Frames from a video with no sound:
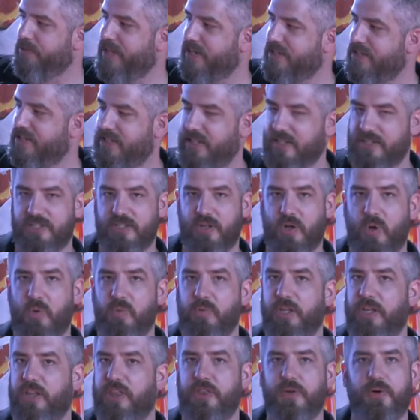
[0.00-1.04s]
Distance,
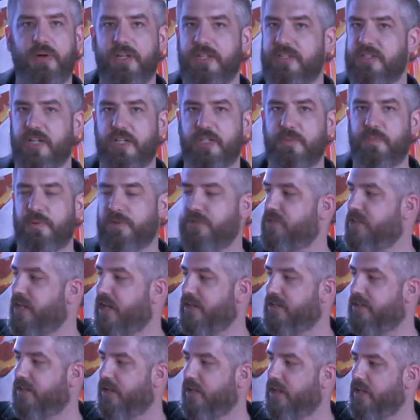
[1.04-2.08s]
only thirty-six
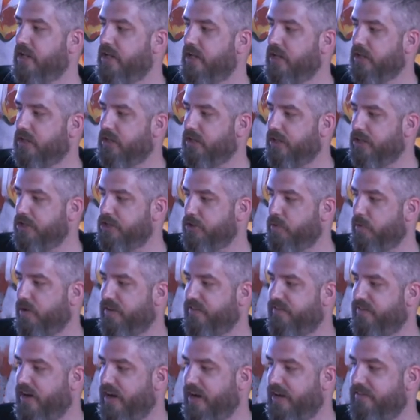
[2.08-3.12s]
percent. Clinch,
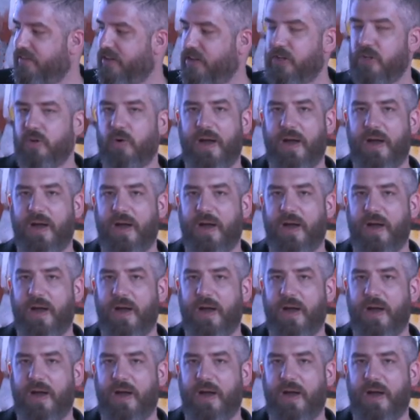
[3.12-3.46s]
twenty-five.